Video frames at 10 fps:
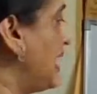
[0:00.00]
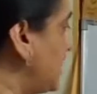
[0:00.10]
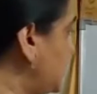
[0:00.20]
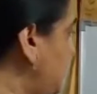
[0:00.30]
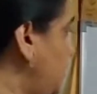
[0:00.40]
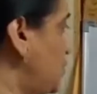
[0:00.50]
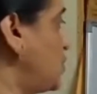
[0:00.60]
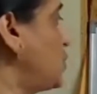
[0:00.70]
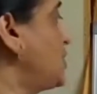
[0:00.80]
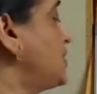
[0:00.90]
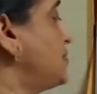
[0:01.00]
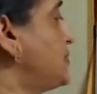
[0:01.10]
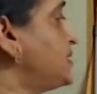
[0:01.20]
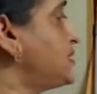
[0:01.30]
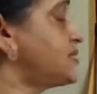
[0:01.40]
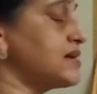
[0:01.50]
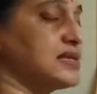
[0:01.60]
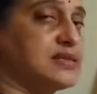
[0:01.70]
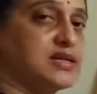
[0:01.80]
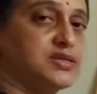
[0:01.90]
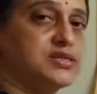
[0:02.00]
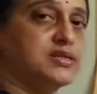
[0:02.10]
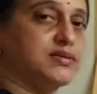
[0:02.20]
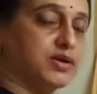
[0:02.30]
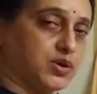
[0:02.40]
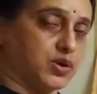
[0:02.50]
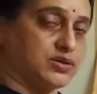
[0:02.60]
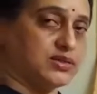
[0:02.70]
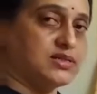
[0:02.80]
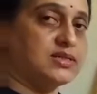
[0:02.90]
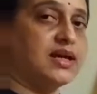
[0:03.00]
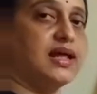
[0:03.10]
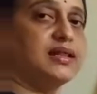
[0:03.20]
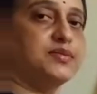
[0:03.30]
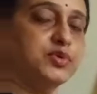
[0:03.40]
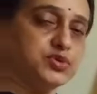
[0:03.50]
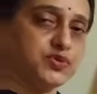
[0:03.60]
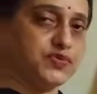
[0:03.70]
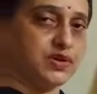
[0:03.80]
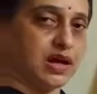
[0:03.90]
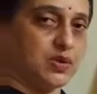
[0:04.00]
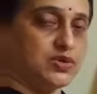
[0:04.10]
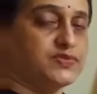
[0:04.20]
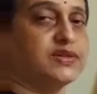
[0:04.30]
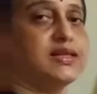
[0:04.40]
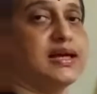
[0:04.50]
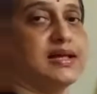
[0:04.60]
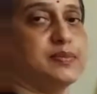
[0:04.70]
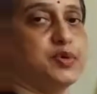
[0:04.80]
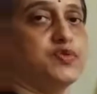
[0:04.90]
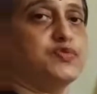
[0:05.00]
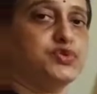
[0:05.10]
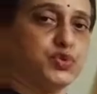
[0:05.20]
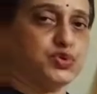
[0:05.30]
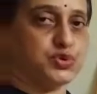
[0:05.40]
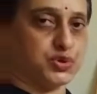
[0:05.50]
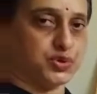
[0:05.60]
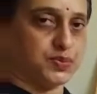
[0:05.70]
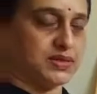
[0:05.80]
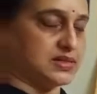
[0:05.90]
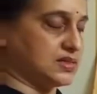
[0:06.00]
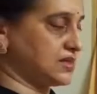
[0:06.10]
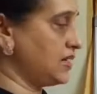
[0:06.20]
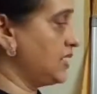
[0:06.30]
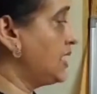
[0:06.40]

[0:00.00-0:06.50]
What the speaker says: As we know, business transactions are recorded in the books of account with the help of source documents.